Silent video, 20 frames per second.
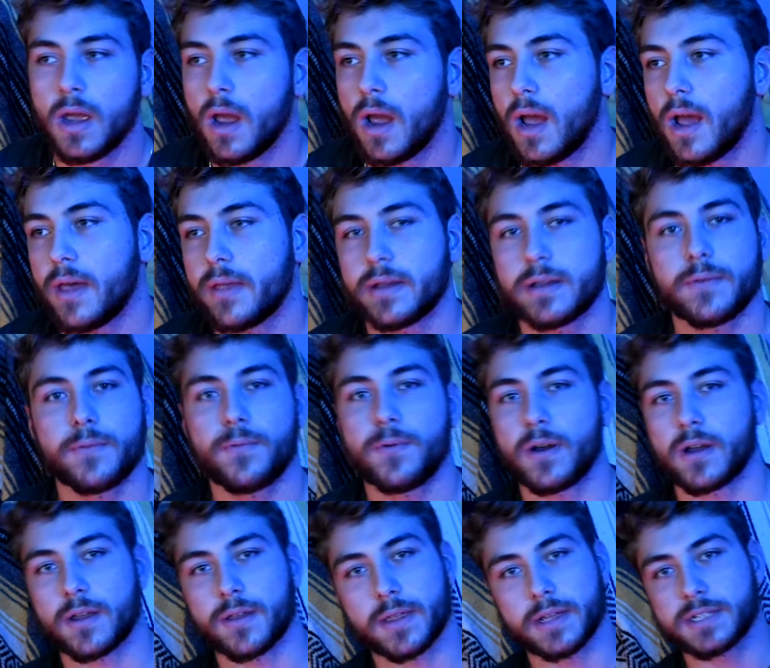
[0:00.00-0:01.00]

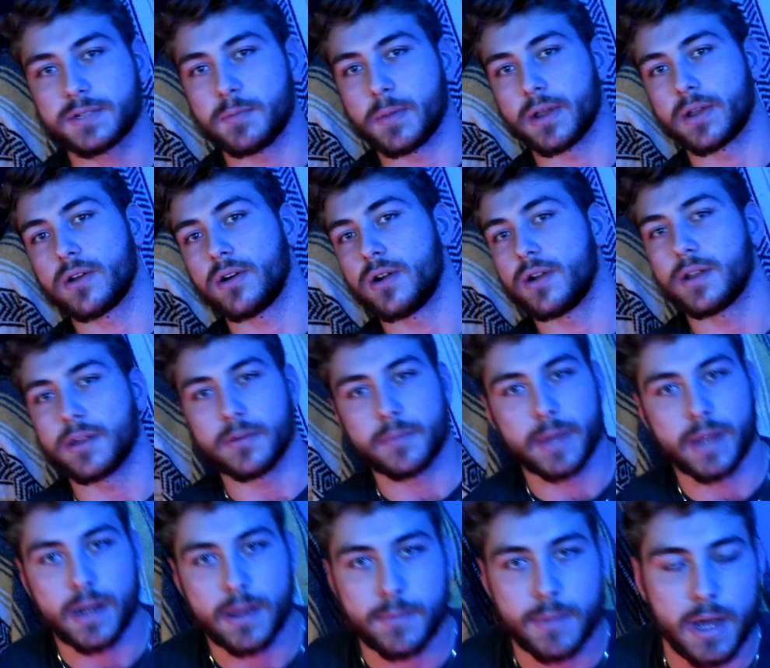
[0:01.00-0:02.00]
Fuck it, that's my cardio,
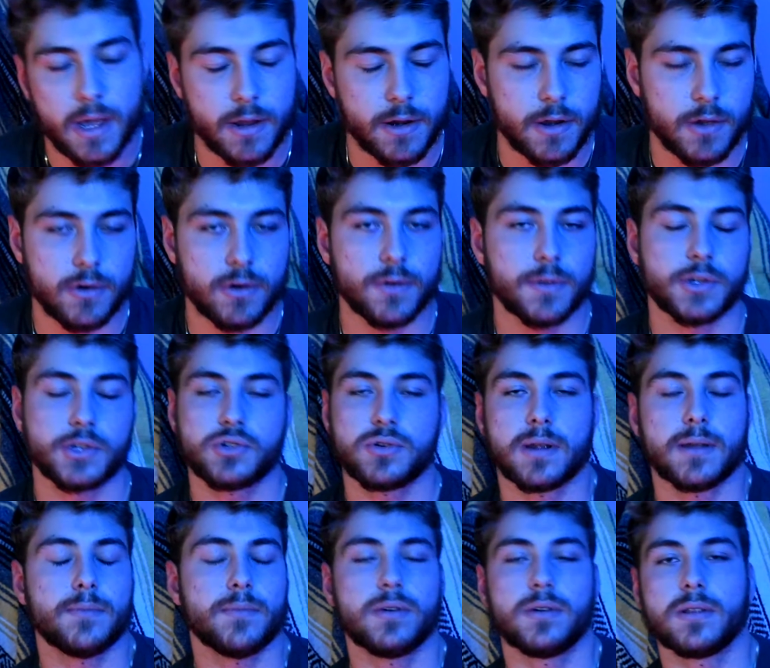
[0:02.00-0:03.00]
man. I'm not going to go on the
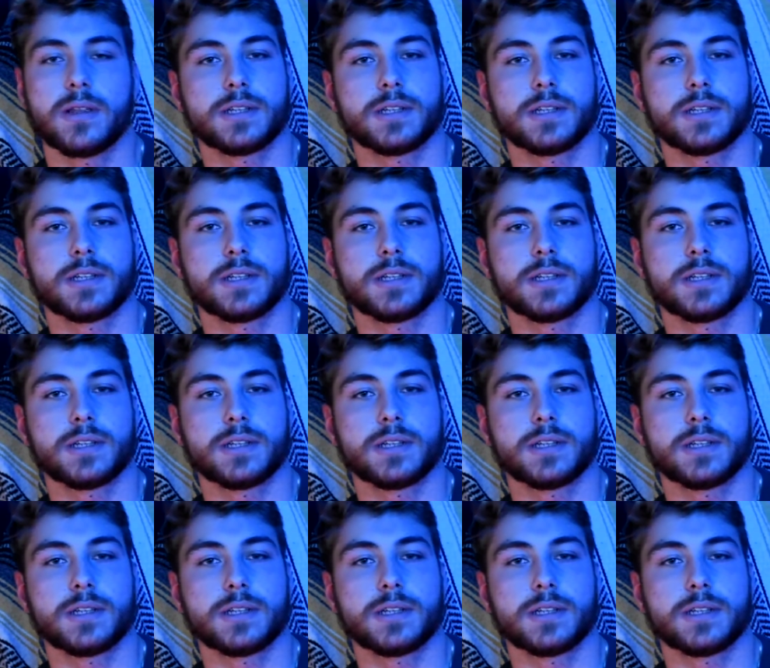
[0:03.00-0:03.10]
treadmill.